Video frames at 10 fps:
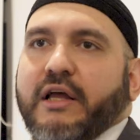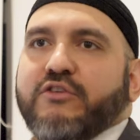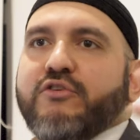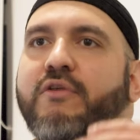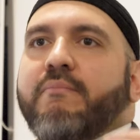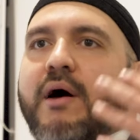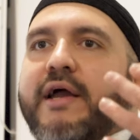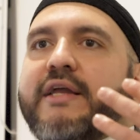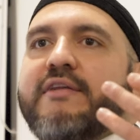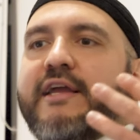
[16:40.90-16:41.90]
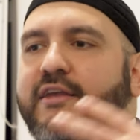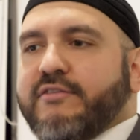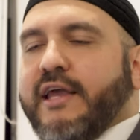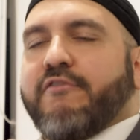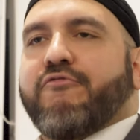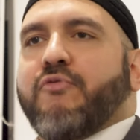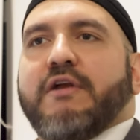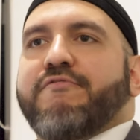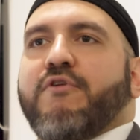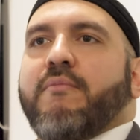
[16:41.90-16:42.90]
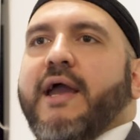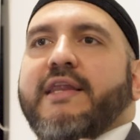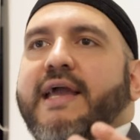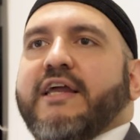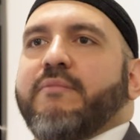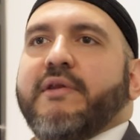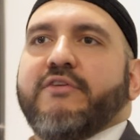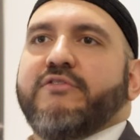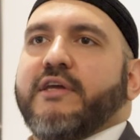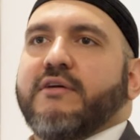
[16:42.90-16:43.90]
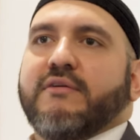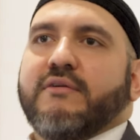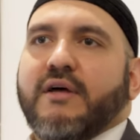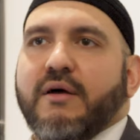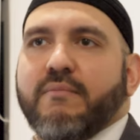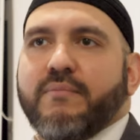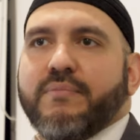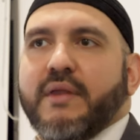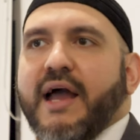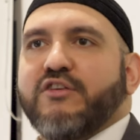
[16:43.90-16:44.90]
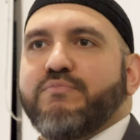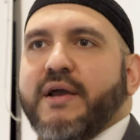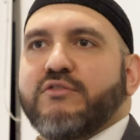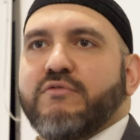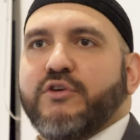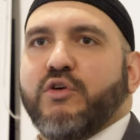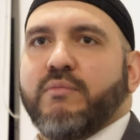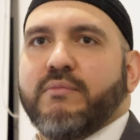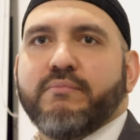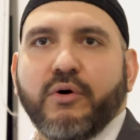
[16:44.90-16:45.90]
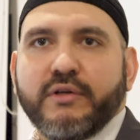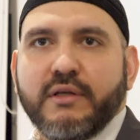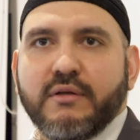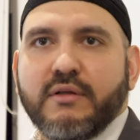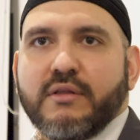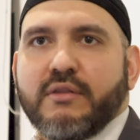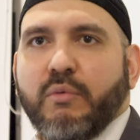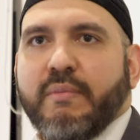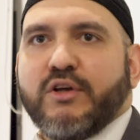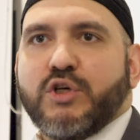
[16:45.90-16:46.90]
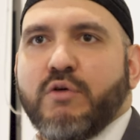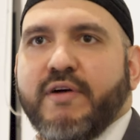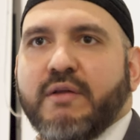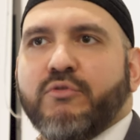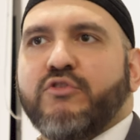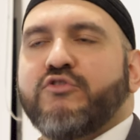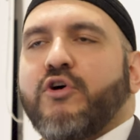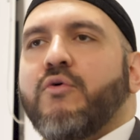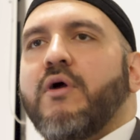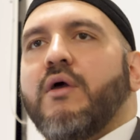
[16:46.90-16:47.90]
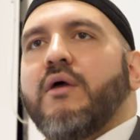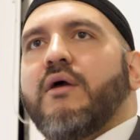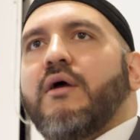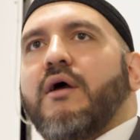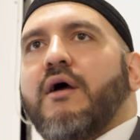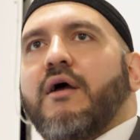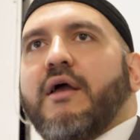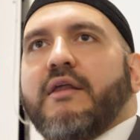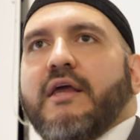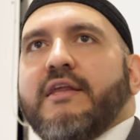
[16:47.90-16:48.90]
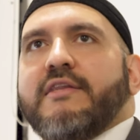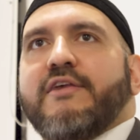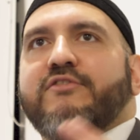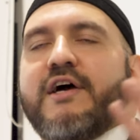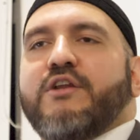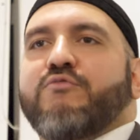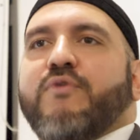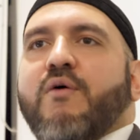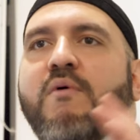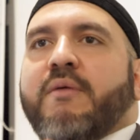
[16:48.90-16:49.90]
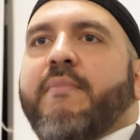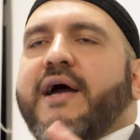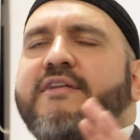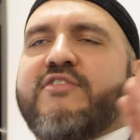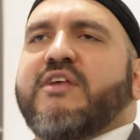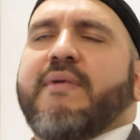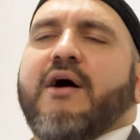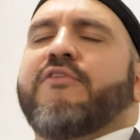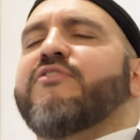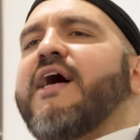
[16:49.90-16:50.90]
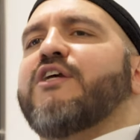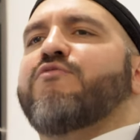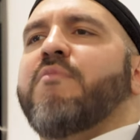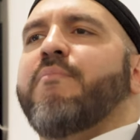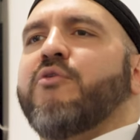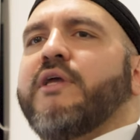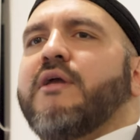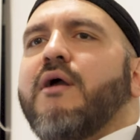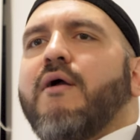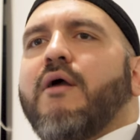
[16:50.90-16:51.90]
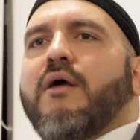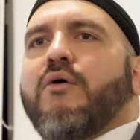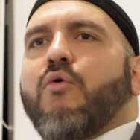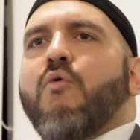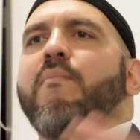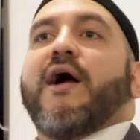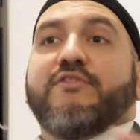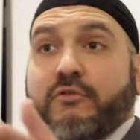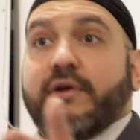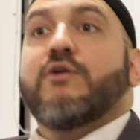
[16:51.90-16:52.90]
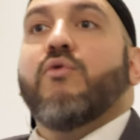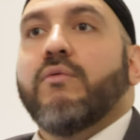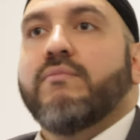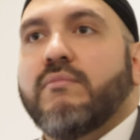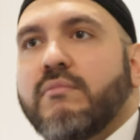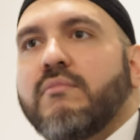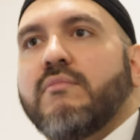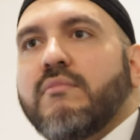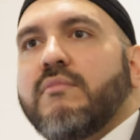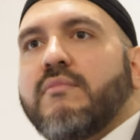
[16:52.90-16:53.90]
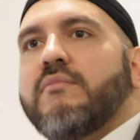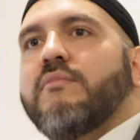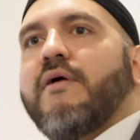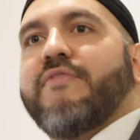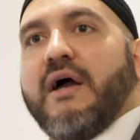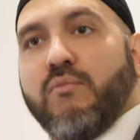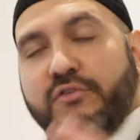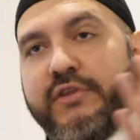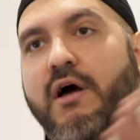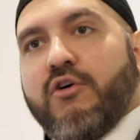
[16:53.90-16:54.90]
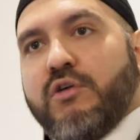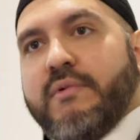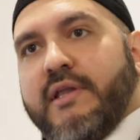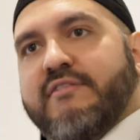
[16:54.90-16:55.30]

And so the mind is like free from any animalistic um, aspects of the human body that we might share with animals. And so uh, in, in this kind of realm where the mind is somehow detached from the body, all minds are equal. Right? That was the argument.